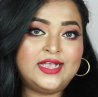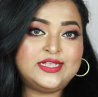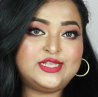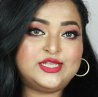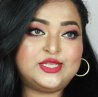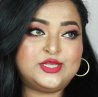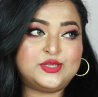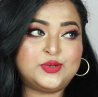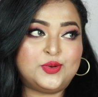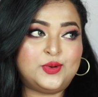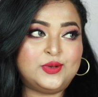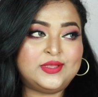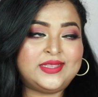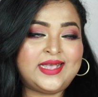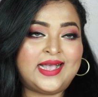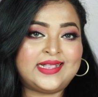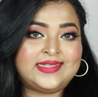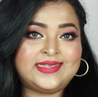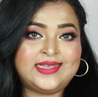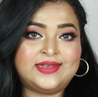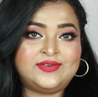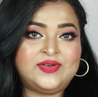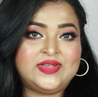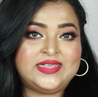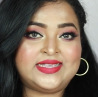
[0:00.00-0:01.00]
So
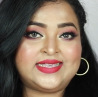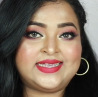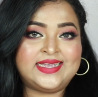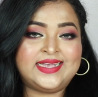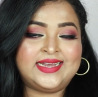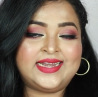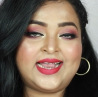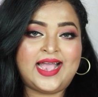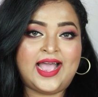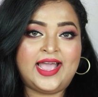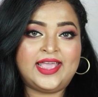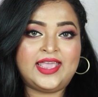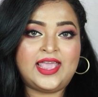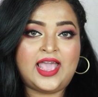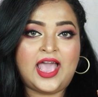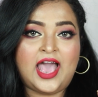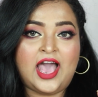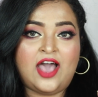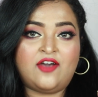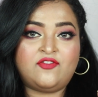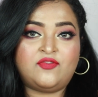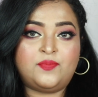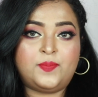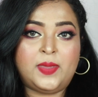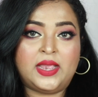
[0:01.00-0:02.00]
that's the reason I
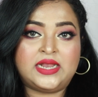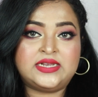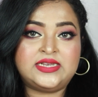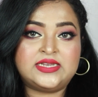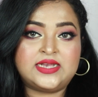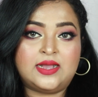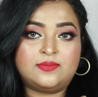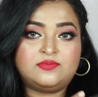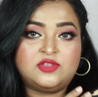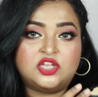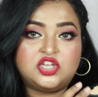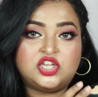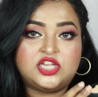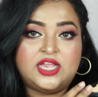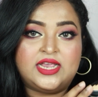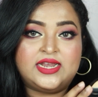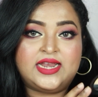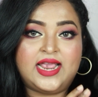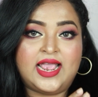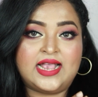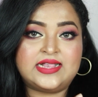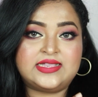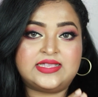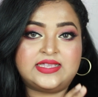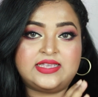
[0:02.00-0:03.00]
have picked up the
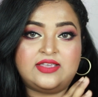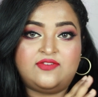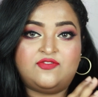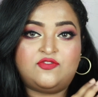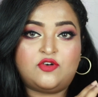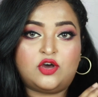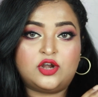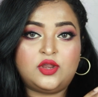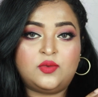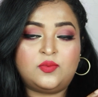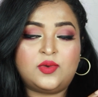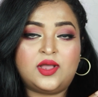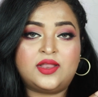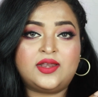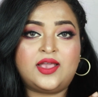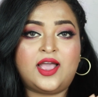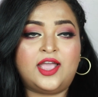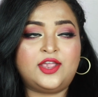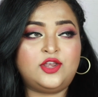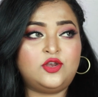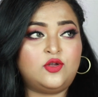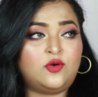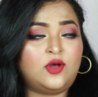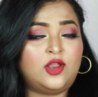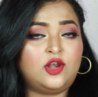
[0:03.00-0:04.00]
shade NC41.
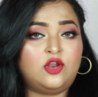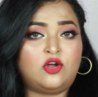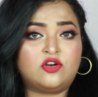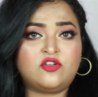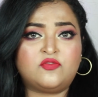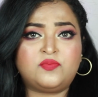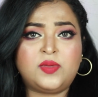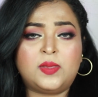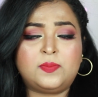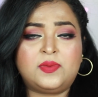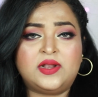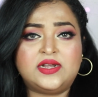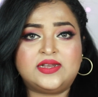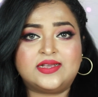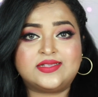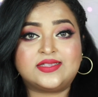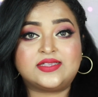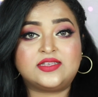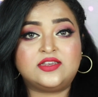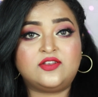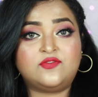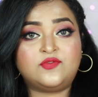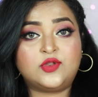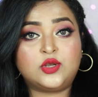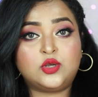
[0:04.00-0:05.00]
I know a lot of people
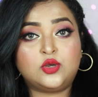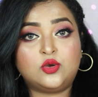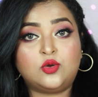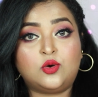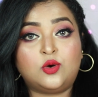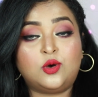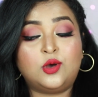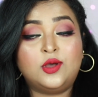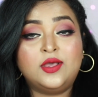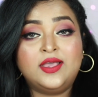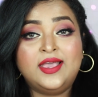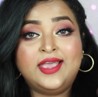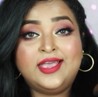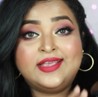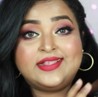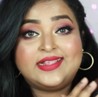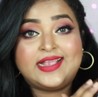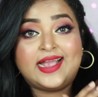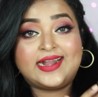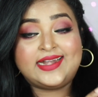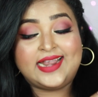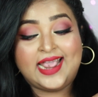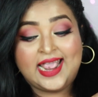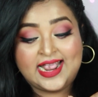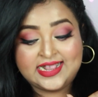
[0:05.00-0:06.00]
doesn't even know
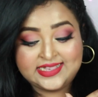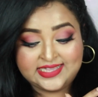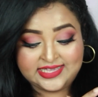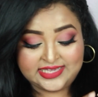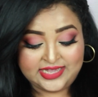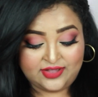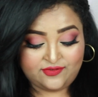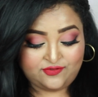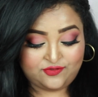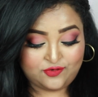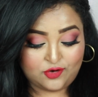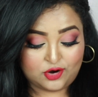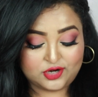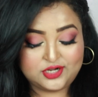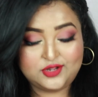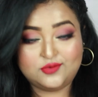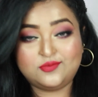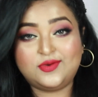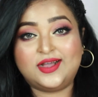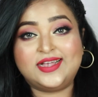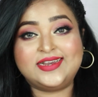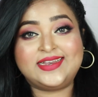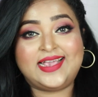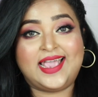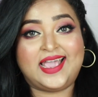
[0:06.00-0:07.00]
that
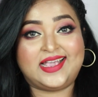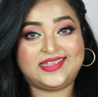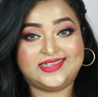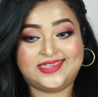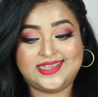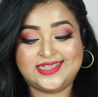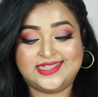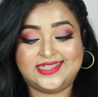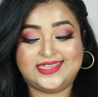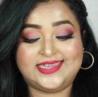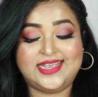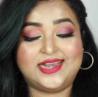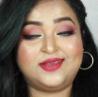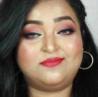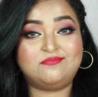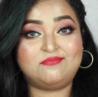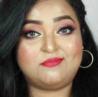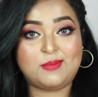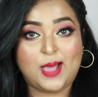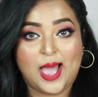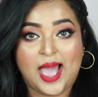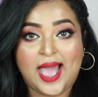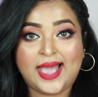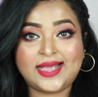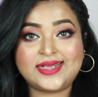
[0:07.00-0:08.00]
NC41 exists
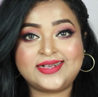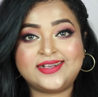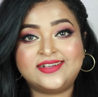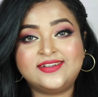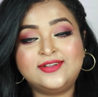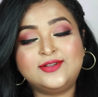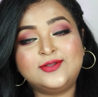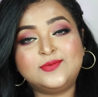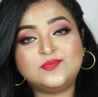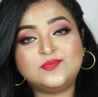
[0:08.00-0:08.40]
in MAC.